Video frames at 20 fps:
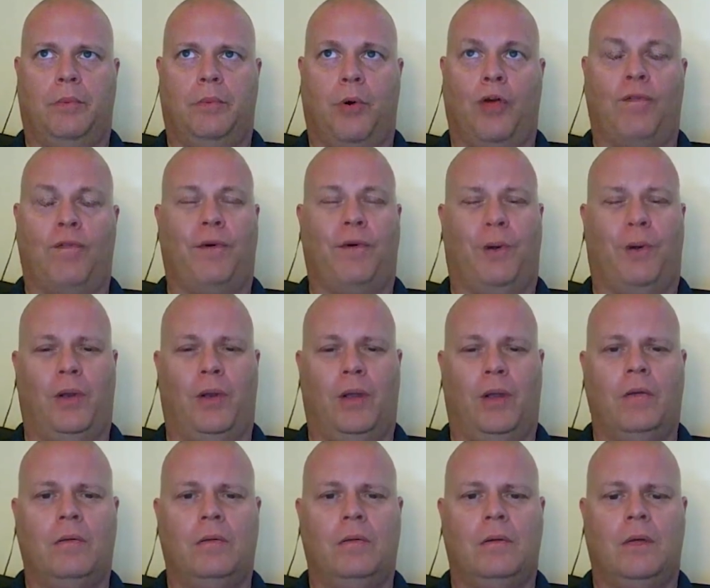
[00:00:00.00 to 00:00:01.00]

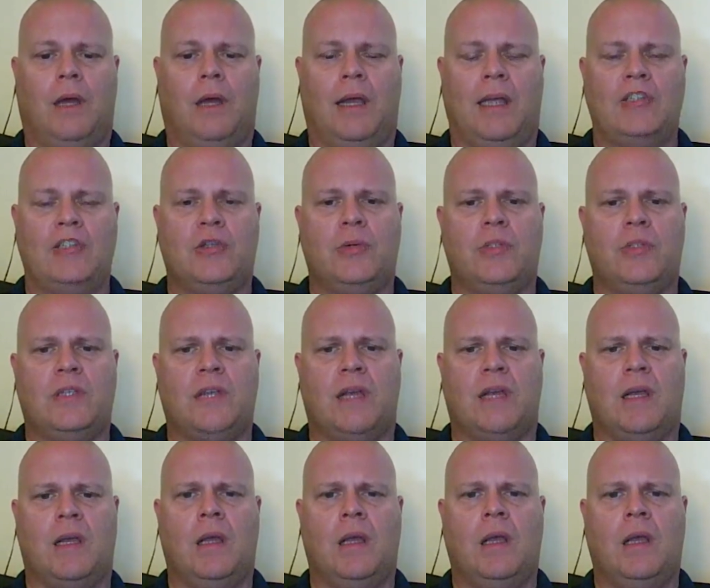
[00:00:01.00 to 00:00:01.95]
portfolio, I guess you would say.